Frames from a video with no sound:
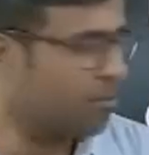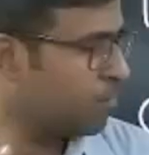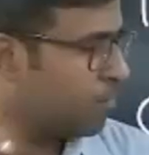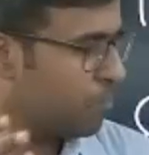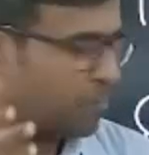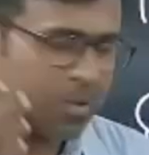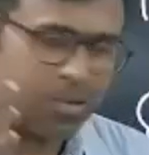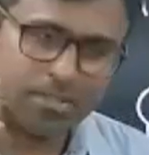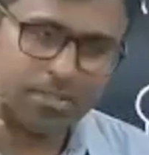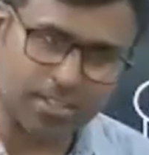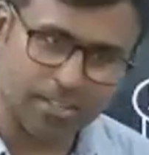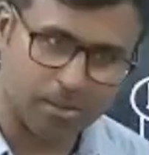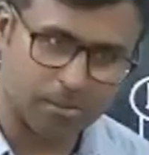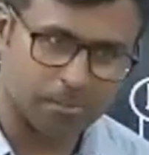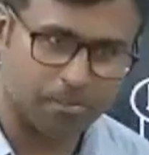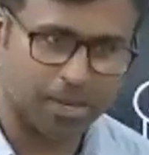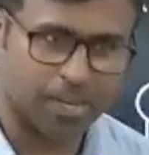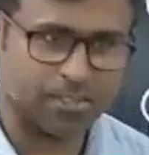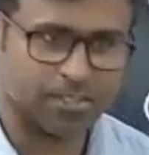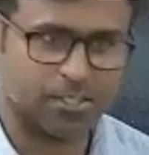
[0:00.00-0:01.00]
PCM
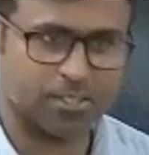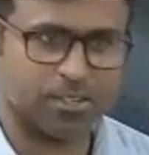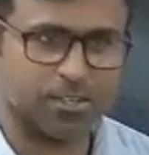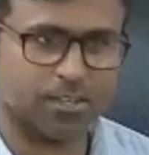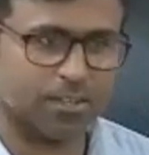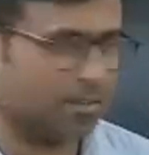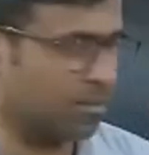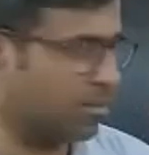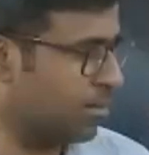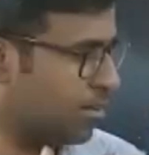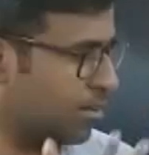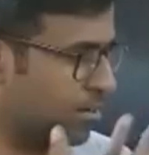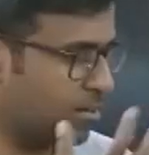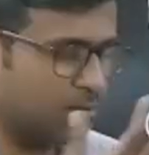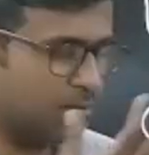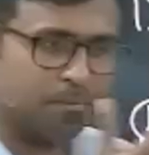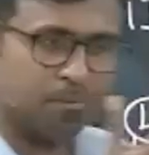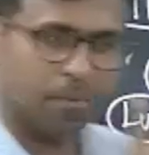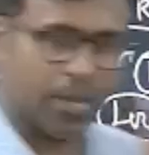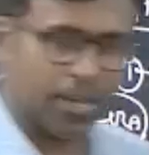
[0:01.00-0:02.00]
batch,
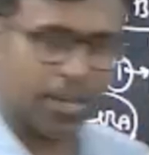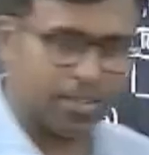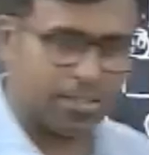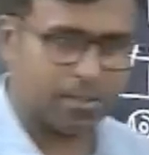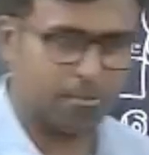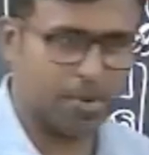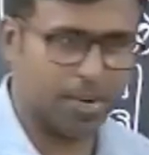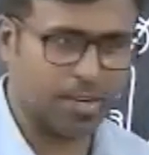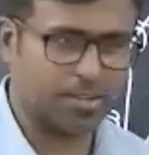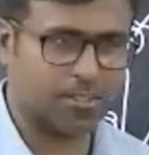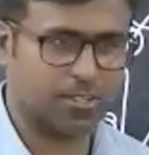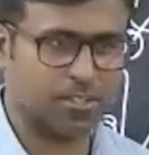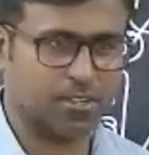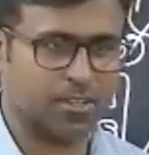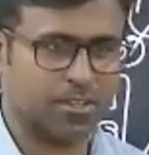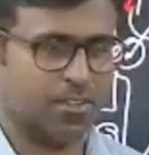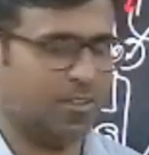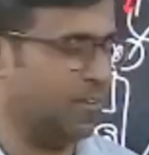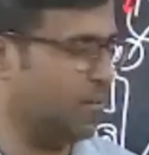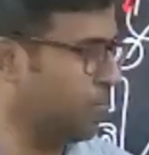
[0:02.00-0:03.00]
mains batch,
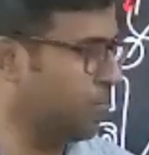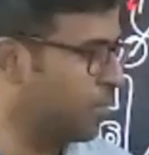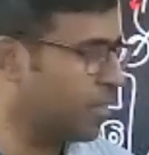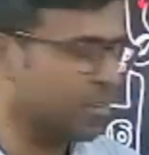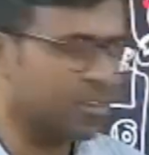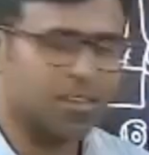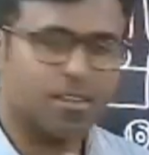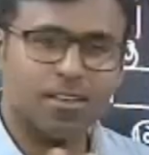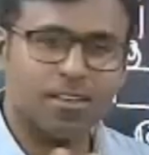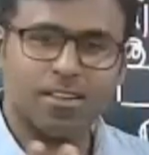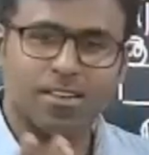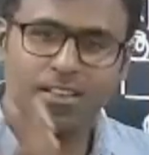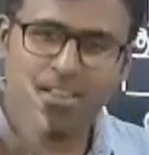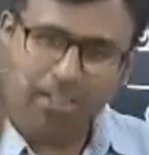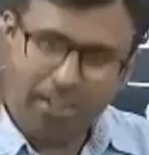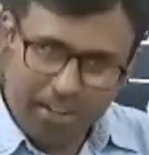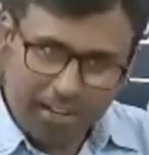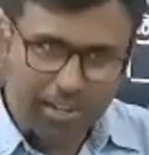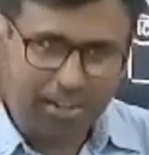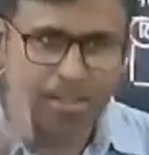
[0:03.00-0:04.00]

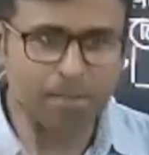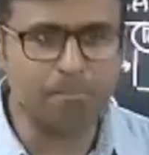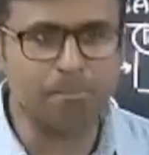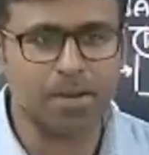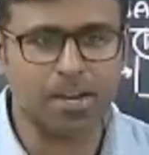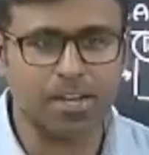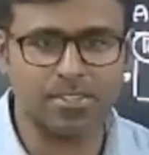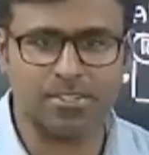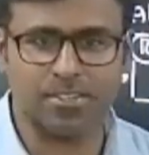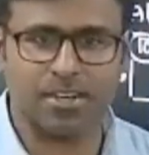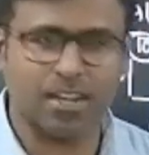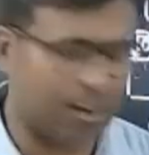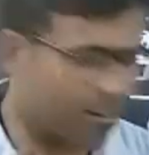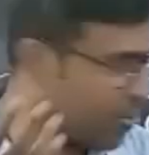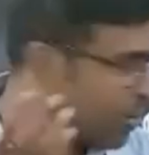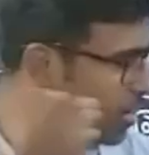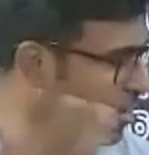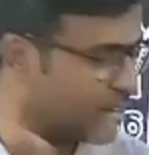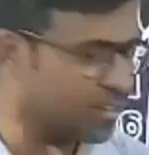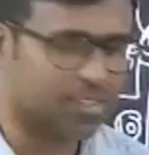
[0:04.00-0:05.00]
enna enna batch,
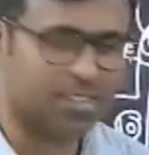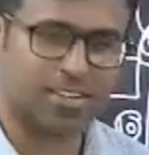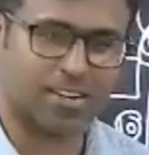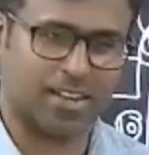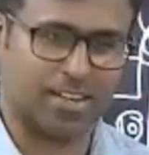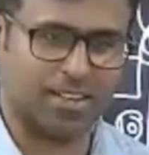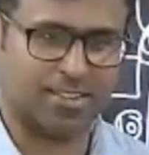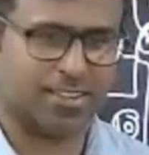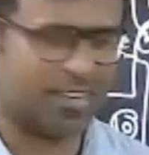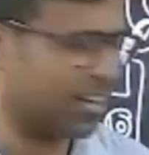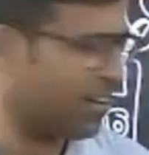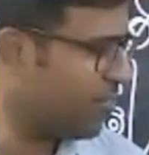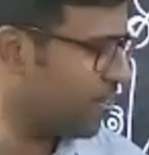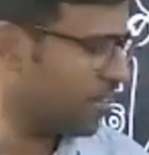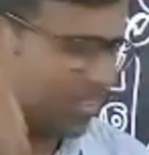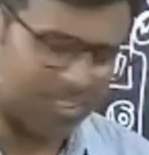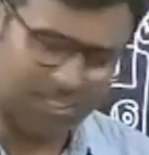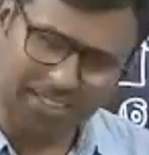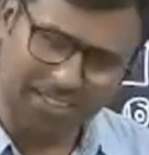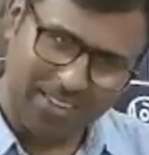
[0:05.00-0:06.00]
governance class.
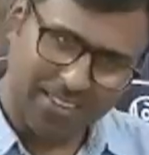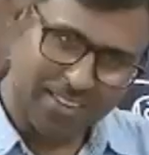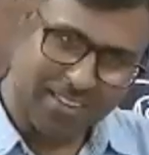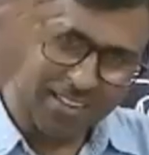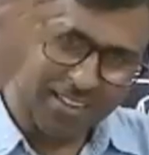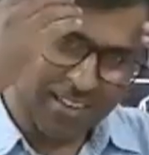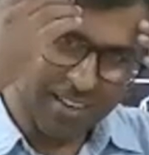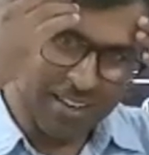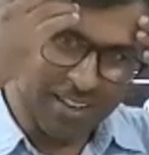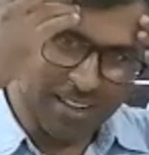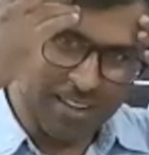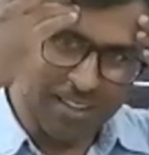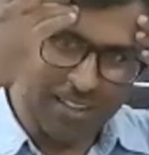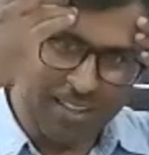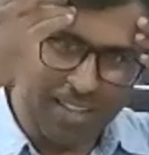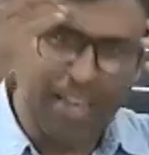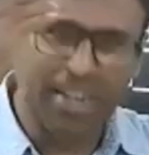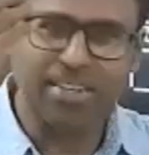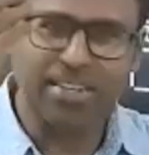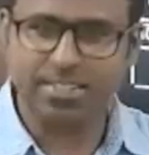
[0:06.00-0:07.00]

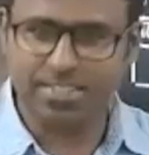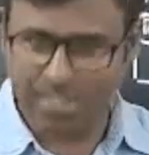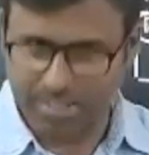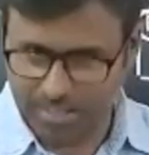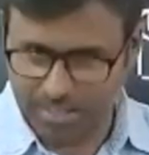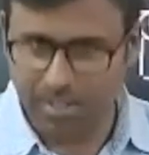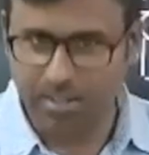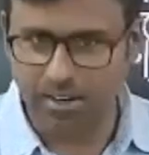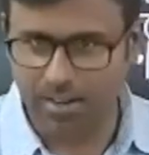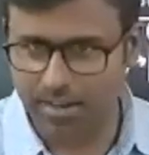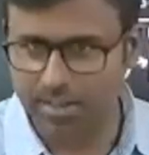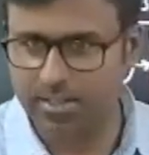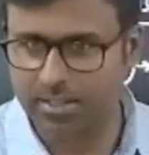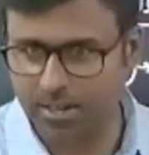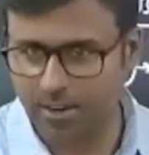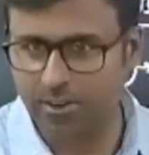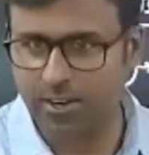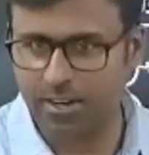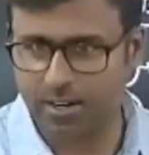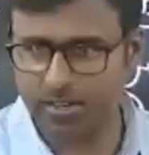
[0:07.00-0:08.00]
There is nothing called as
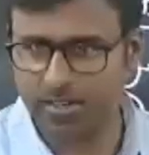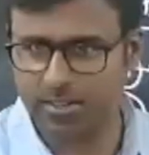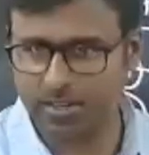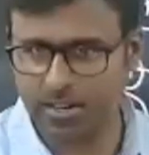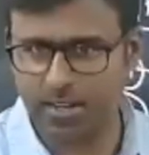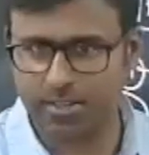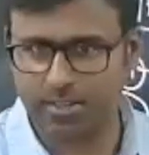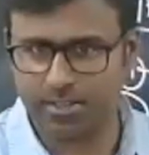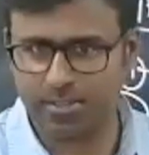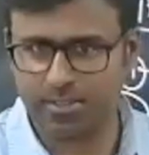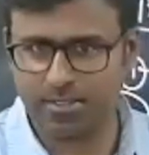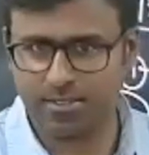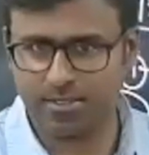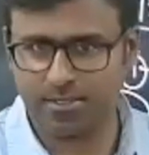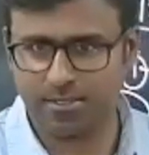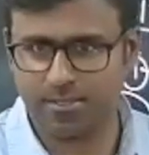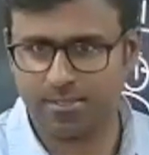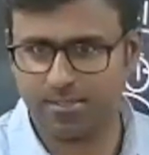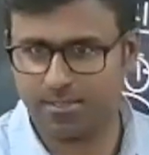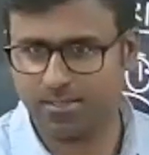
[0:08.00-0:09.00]
governance class.
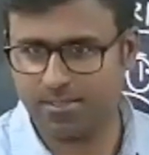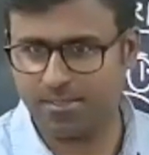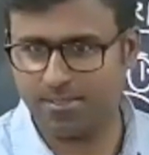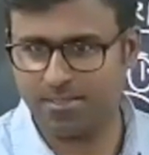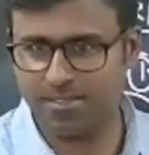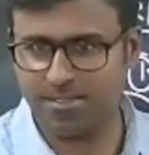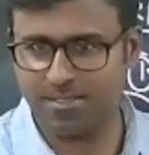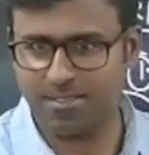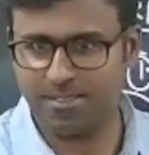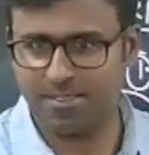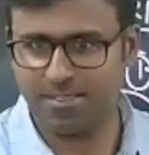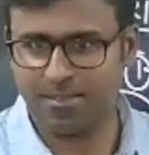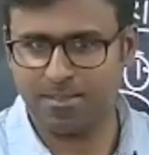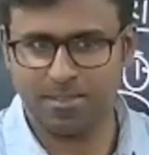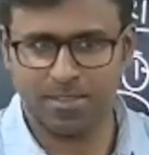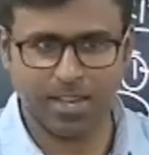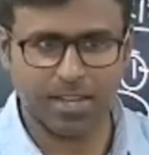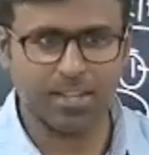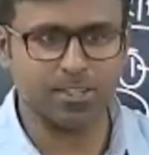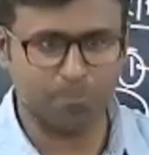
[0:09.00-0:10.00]

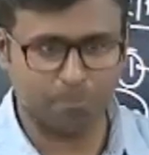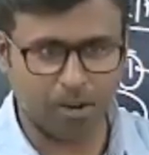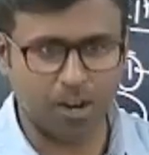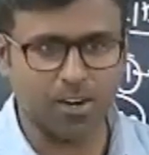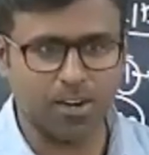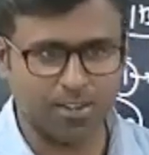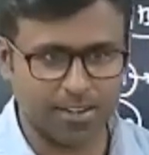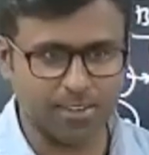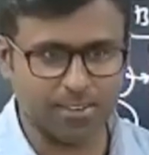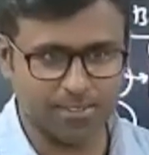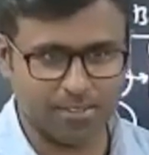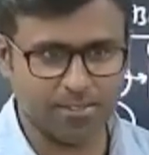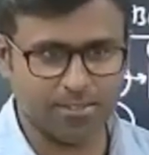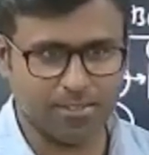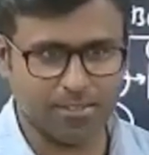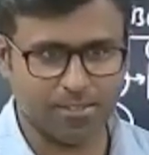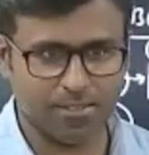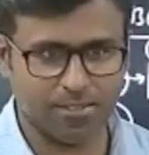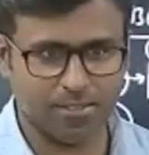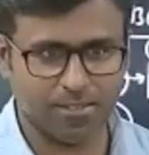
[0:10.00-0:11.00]
There is polity.
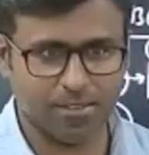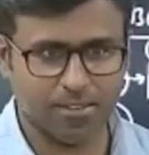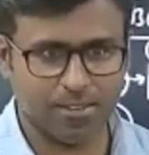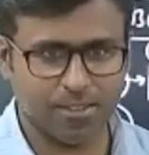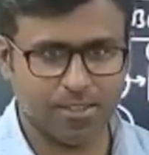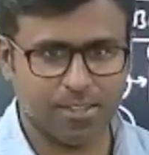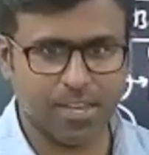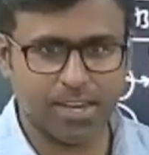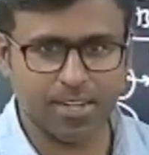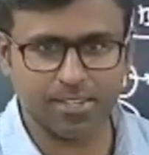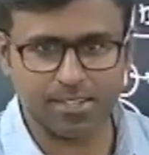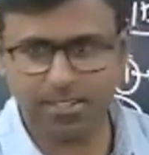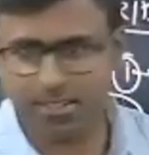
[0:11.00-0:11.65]
There is